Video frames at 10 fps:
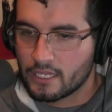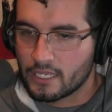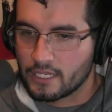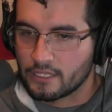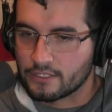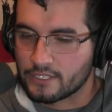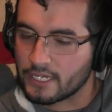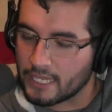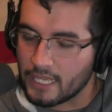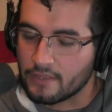it is, and
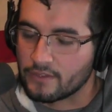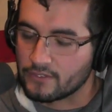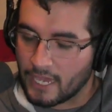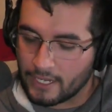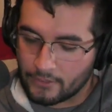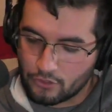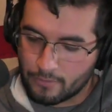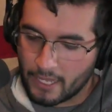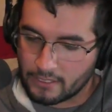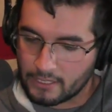again, this kind of goes
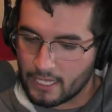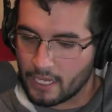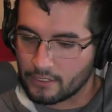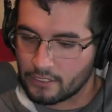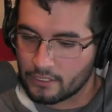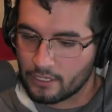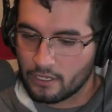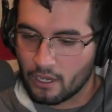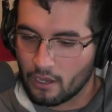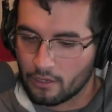back to the
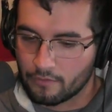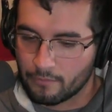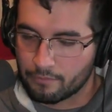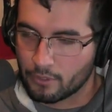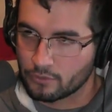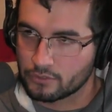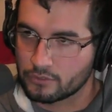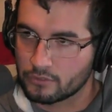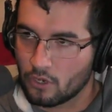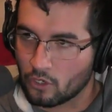idea of
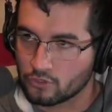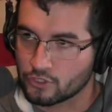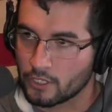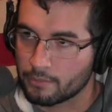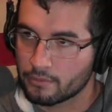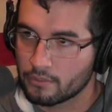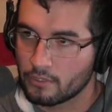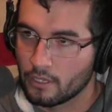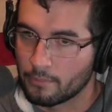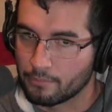imposed hardship.
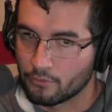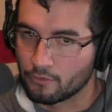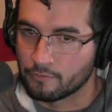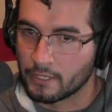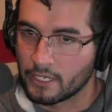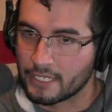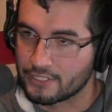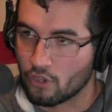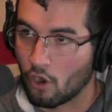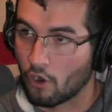Improvement
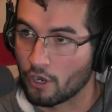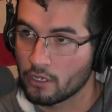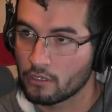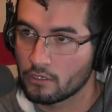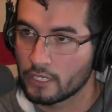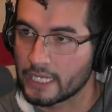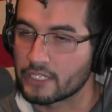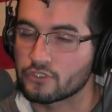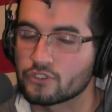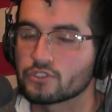is hard. It
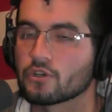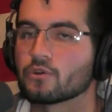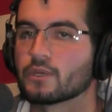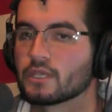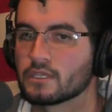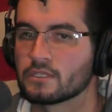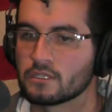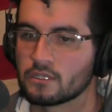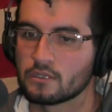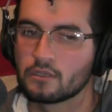is so
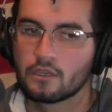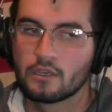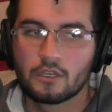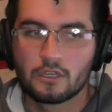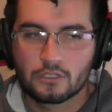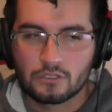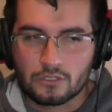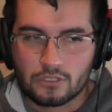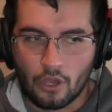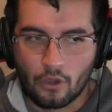easy,
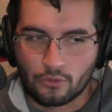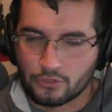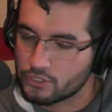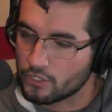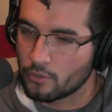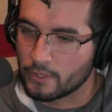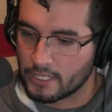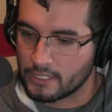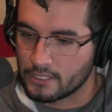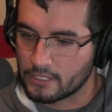so
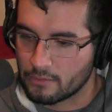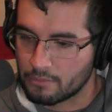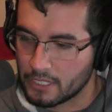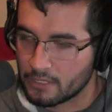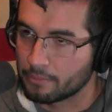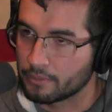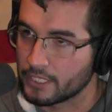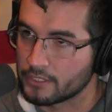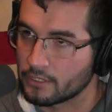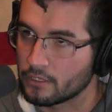easy to be
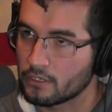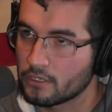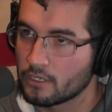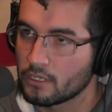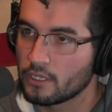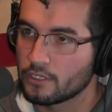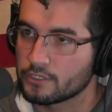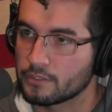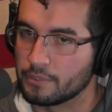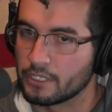complacent,
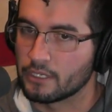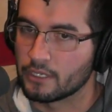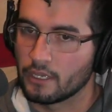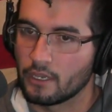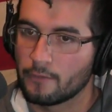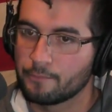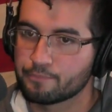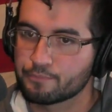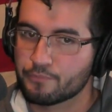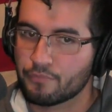to be,
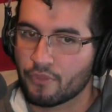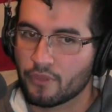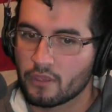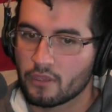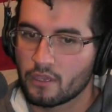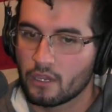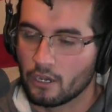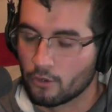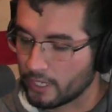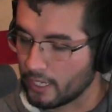
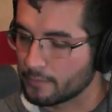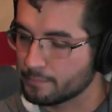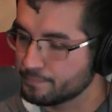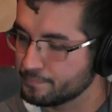okay,